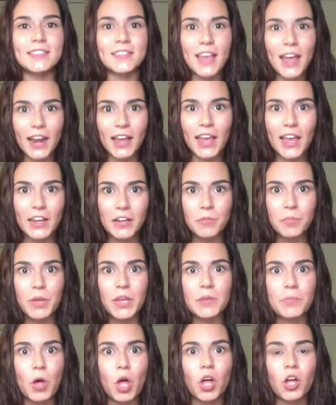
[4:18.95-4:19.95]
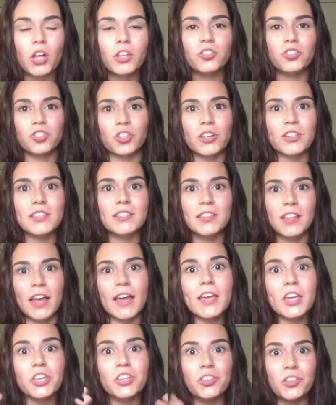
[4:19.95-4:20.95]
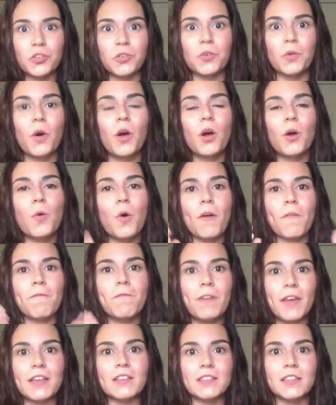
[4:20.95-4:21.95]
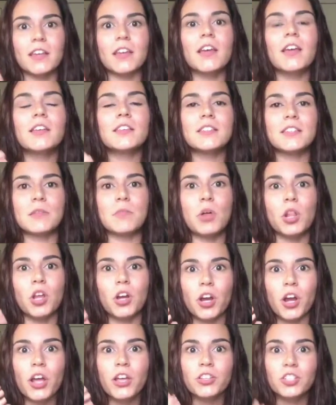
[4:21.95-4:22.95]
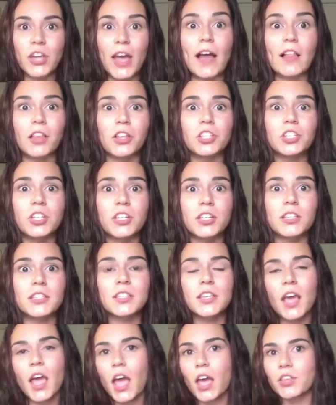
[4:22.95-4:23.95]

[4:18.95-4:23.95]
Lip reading: dedicated people just like you who are facing similar challenges.